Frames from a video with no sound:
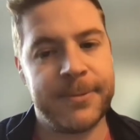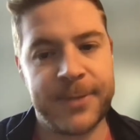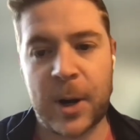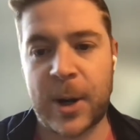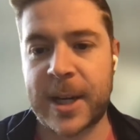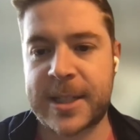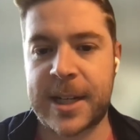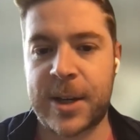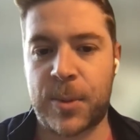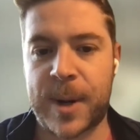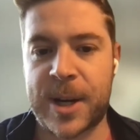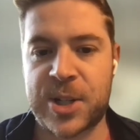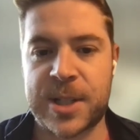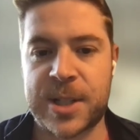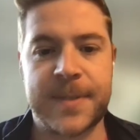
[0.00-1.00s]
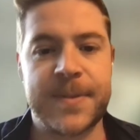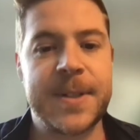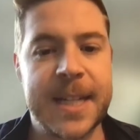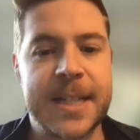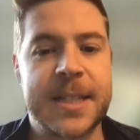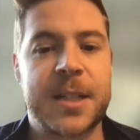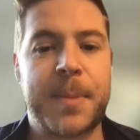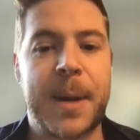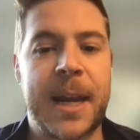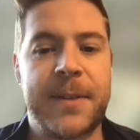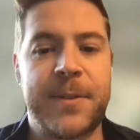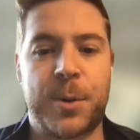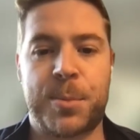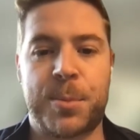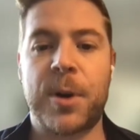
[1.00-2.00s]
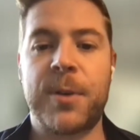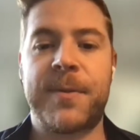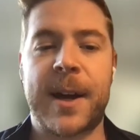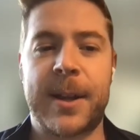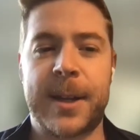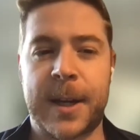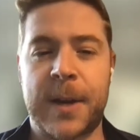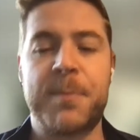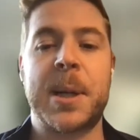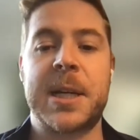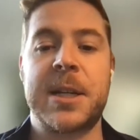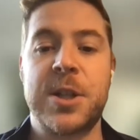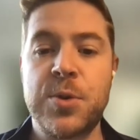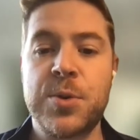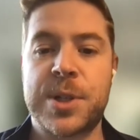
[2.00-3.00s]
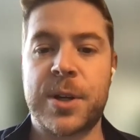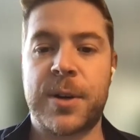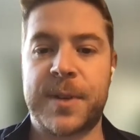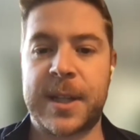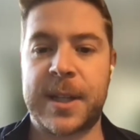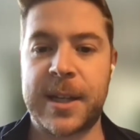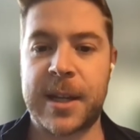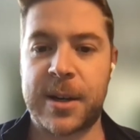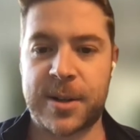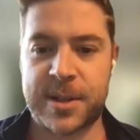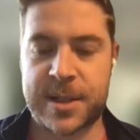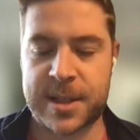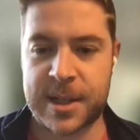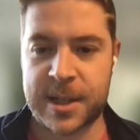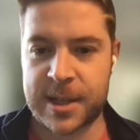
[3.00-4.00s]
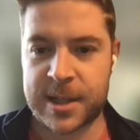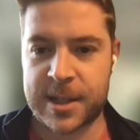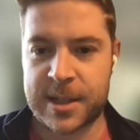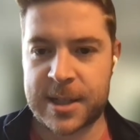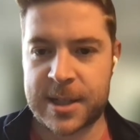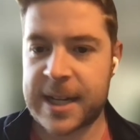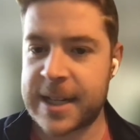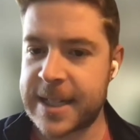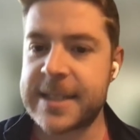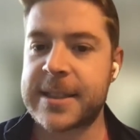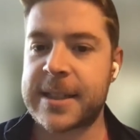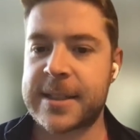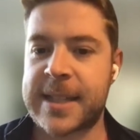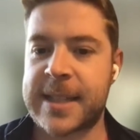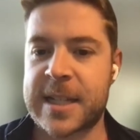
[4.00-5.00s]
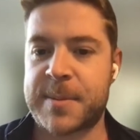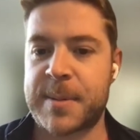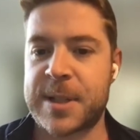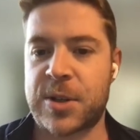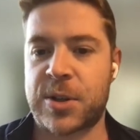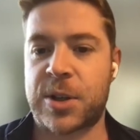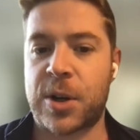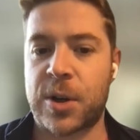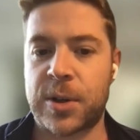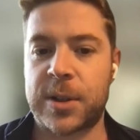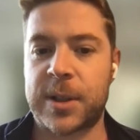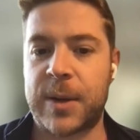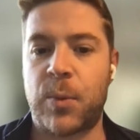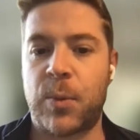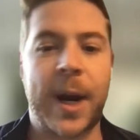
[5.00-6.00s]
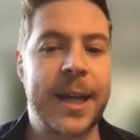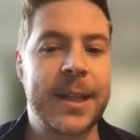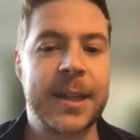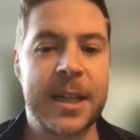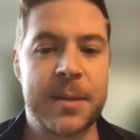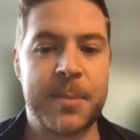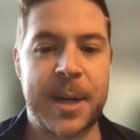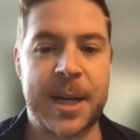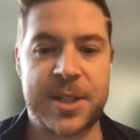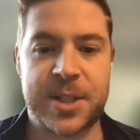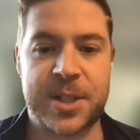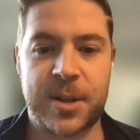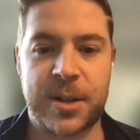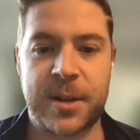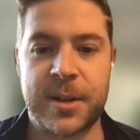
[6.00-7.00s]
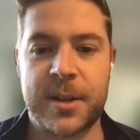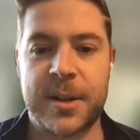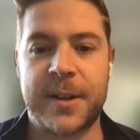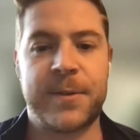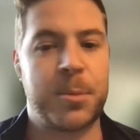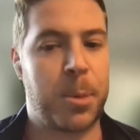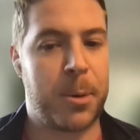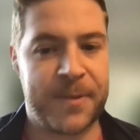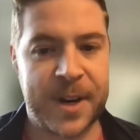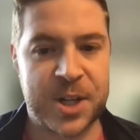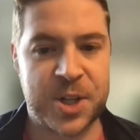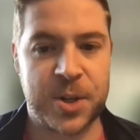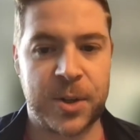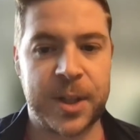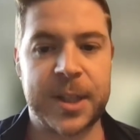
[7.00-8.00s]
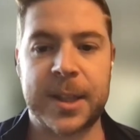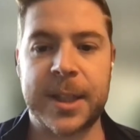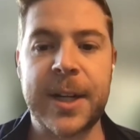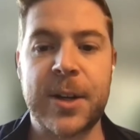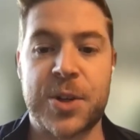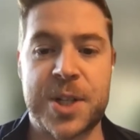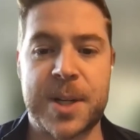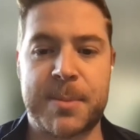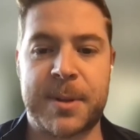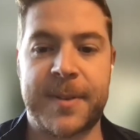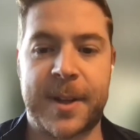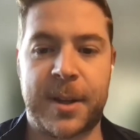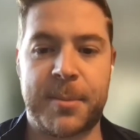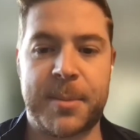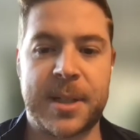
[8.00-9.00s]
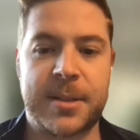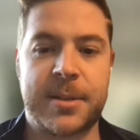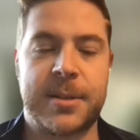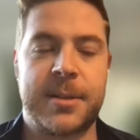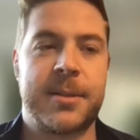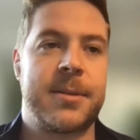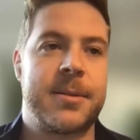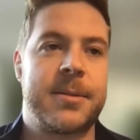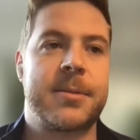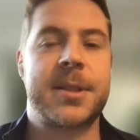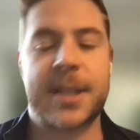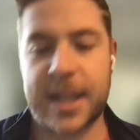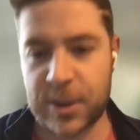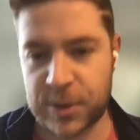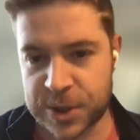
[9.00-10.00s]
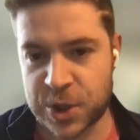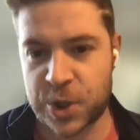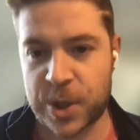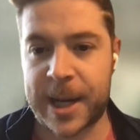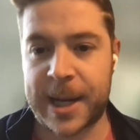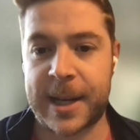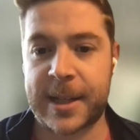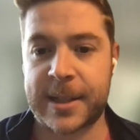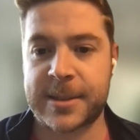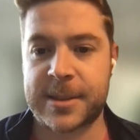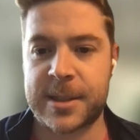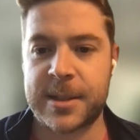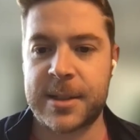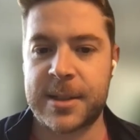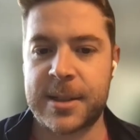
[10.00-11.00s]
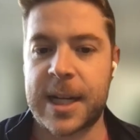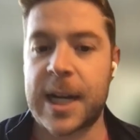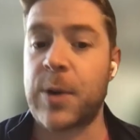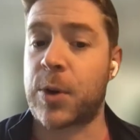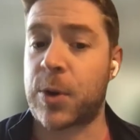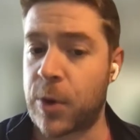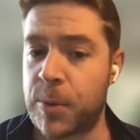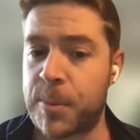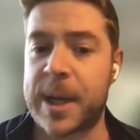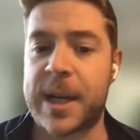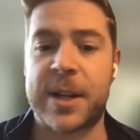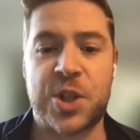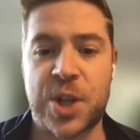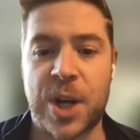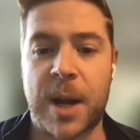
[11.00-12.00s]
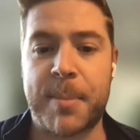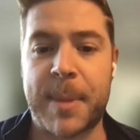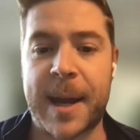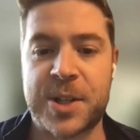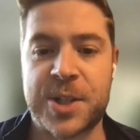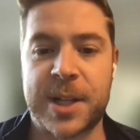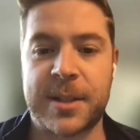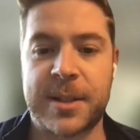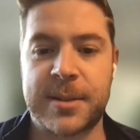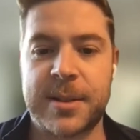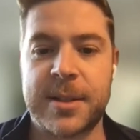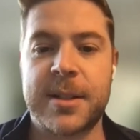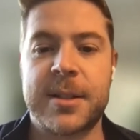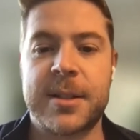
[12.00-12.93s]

Various iterations of DISC behavior profiling have been used over the years, and DISC assessments are currently widely administered professional and leadership development, skills trainings, and recruitment and job matching